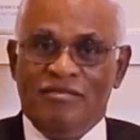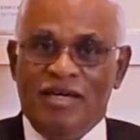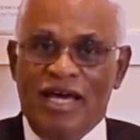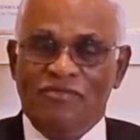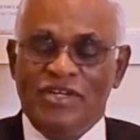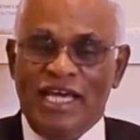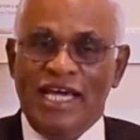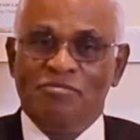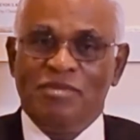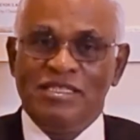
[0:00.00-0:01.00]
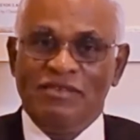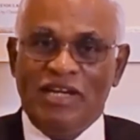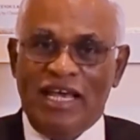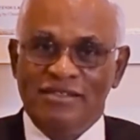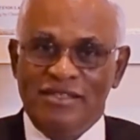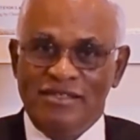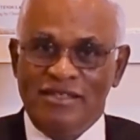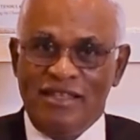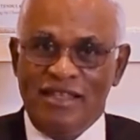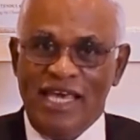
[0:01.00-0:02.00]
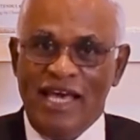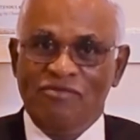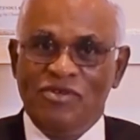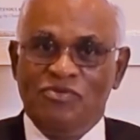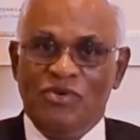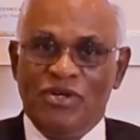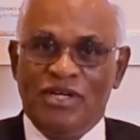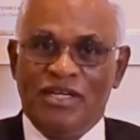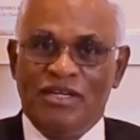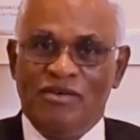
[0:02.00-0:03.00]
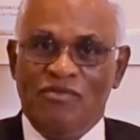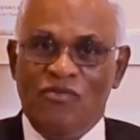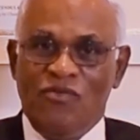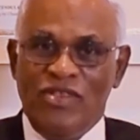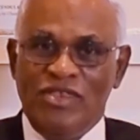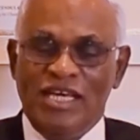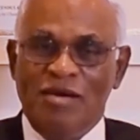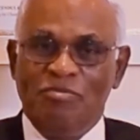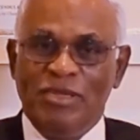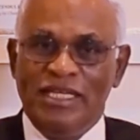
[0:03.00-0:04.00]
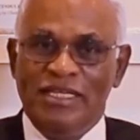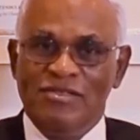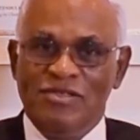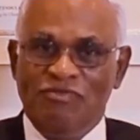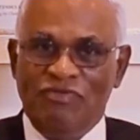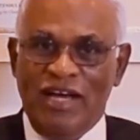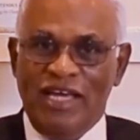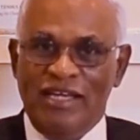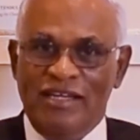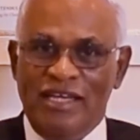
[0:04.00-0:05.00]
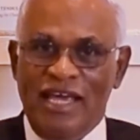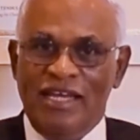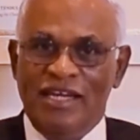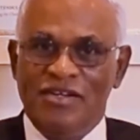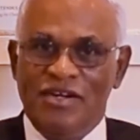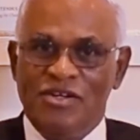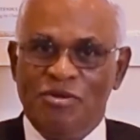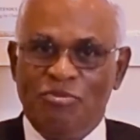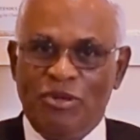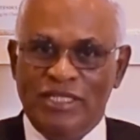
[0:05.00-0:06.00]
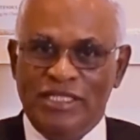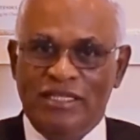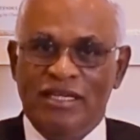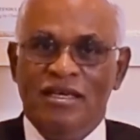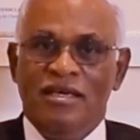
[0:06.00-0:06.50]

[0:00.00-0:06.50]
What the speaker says: After 9 months of classes, they have to work with companies to find an internship project.